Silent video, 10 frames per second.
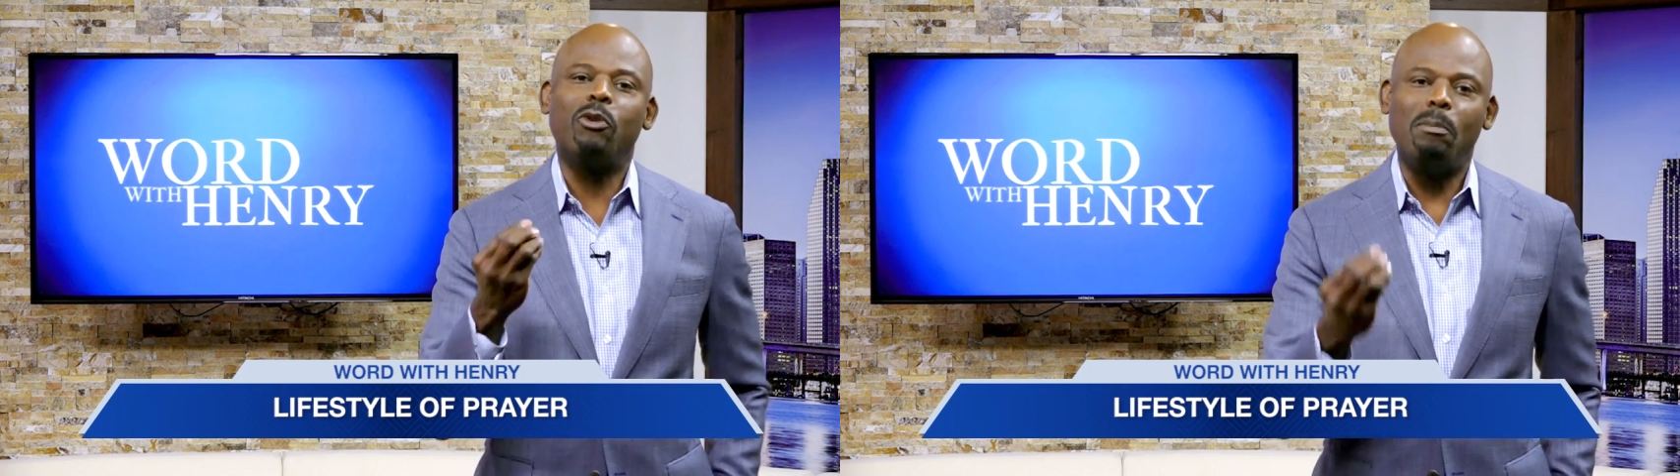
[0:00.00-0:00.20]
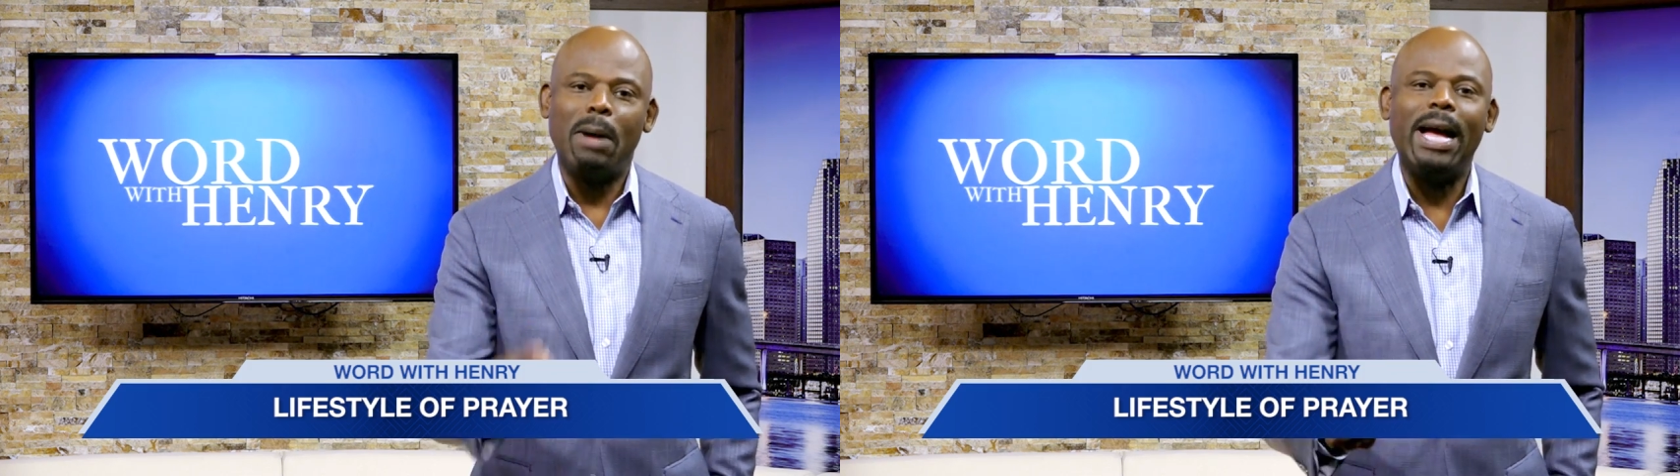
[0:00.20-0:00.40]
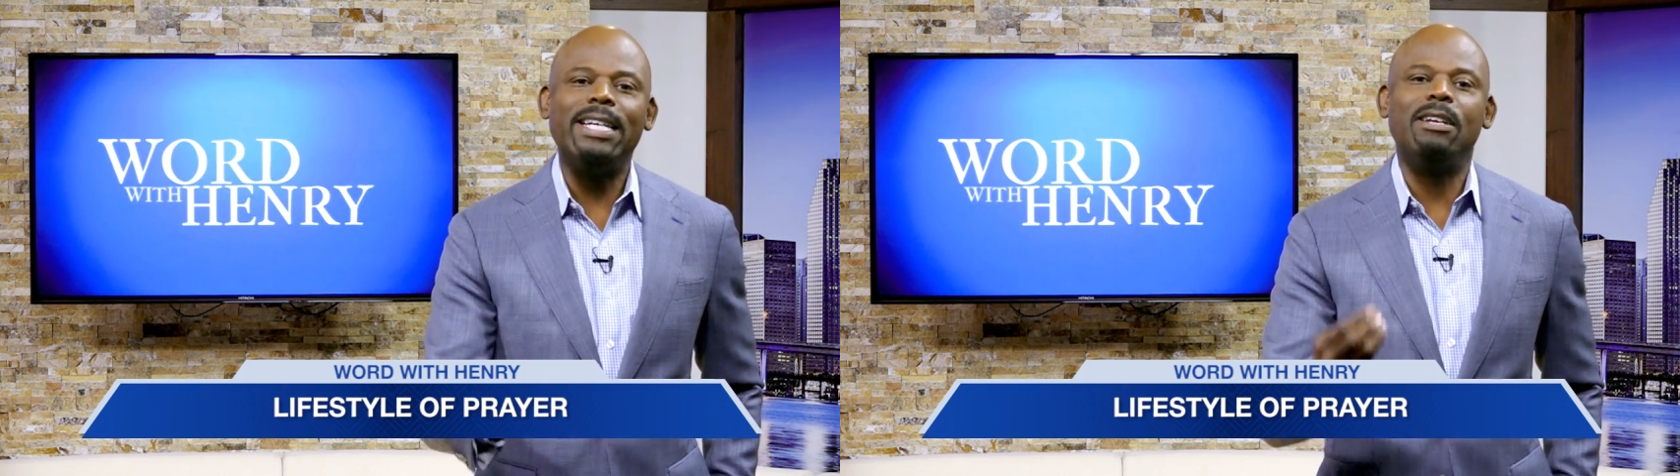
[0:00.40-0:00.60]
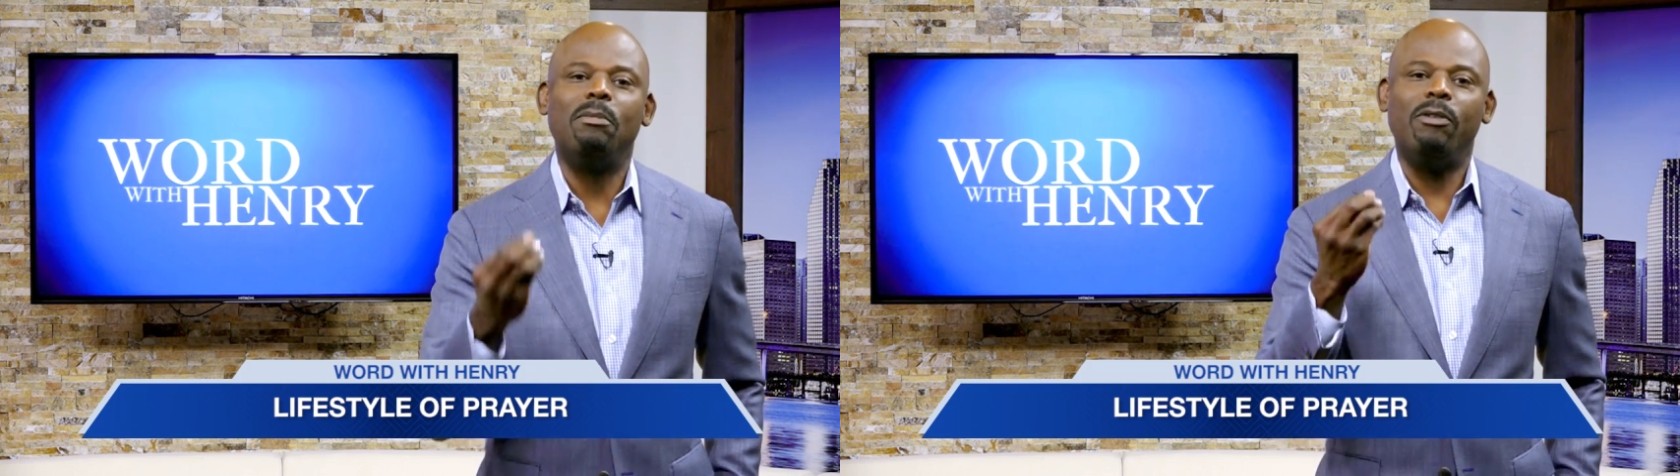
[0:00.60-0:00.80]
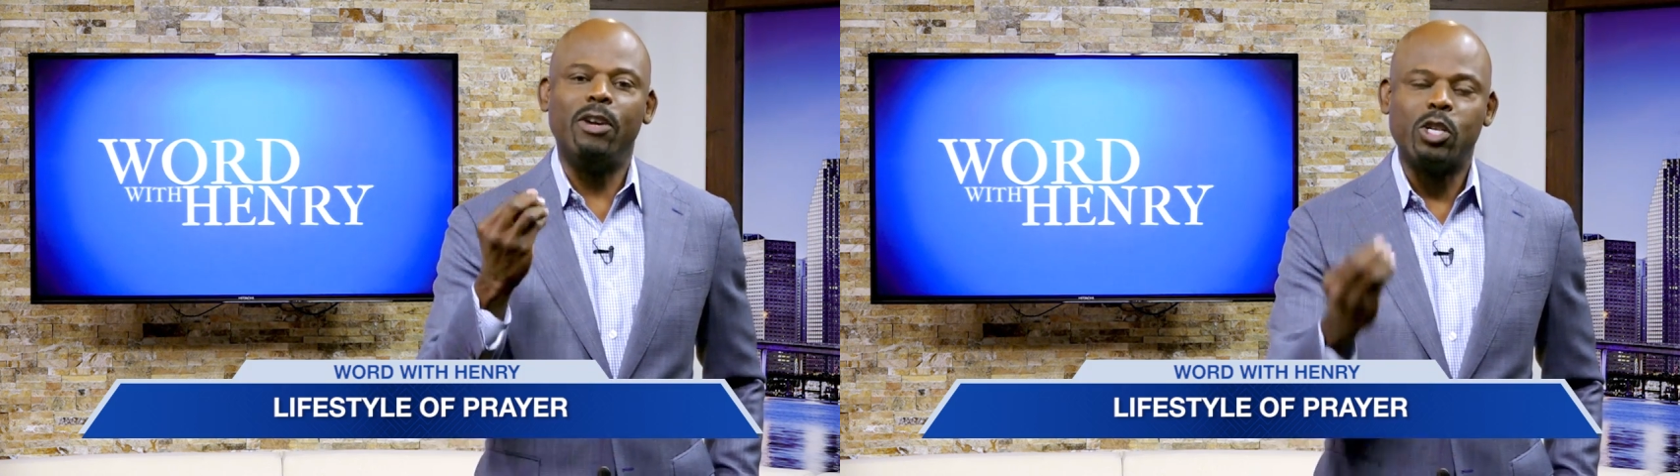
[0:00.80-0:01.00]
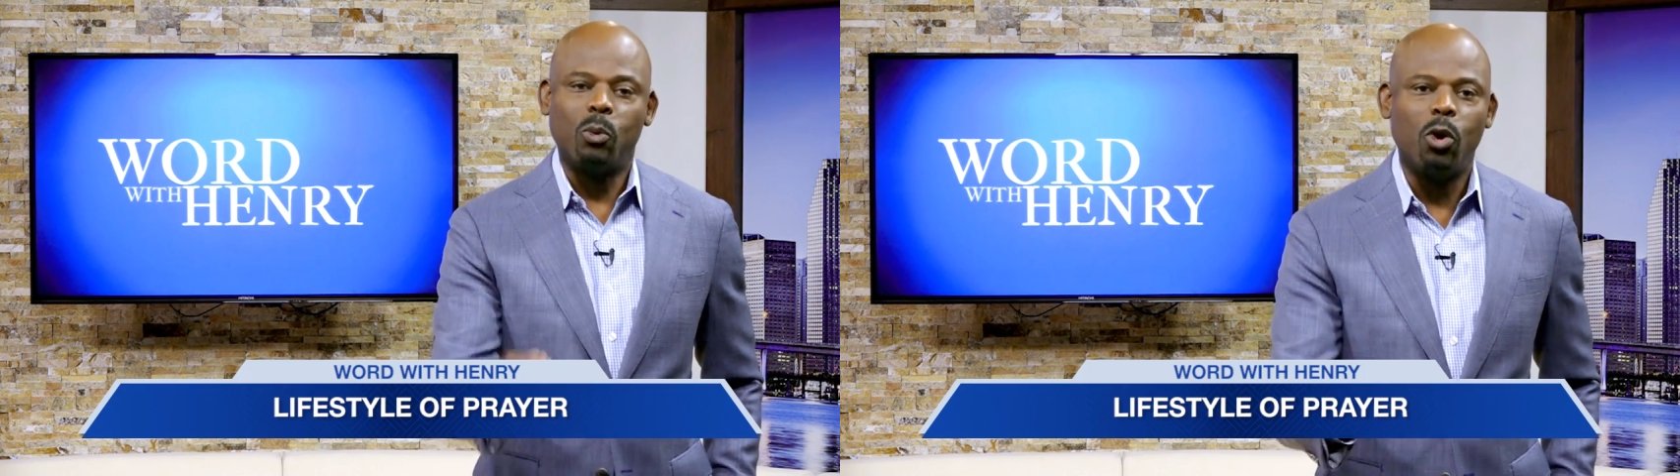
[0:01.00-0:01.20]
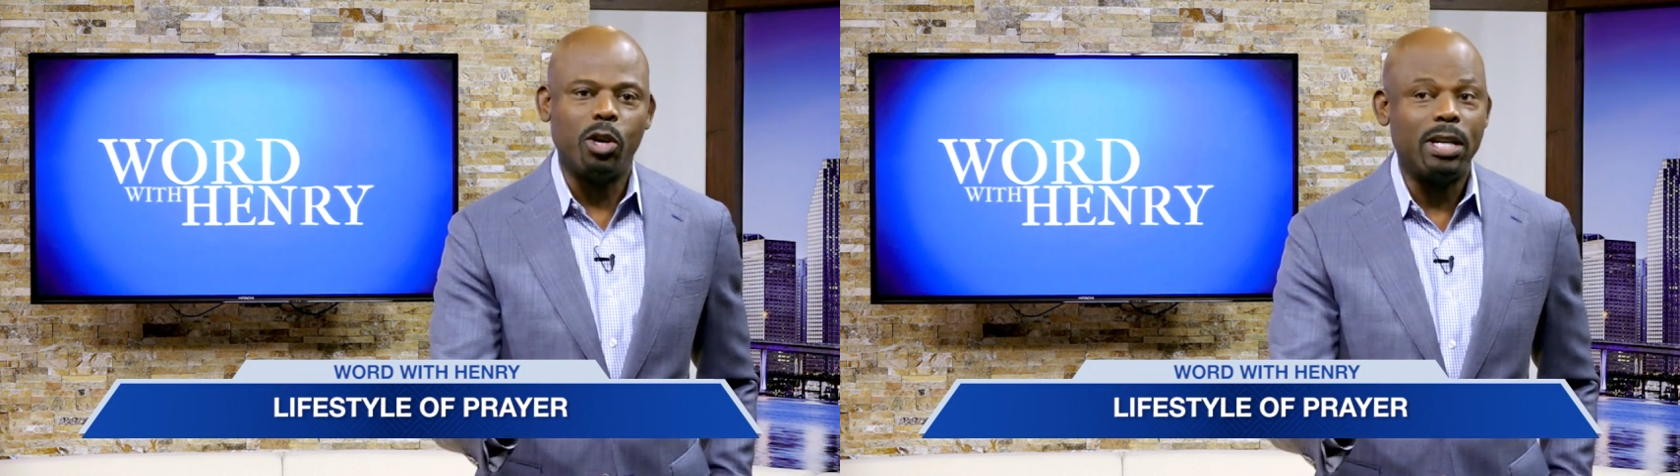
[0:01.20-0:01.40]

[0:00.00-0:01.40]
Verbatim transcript: remind Him of His Word,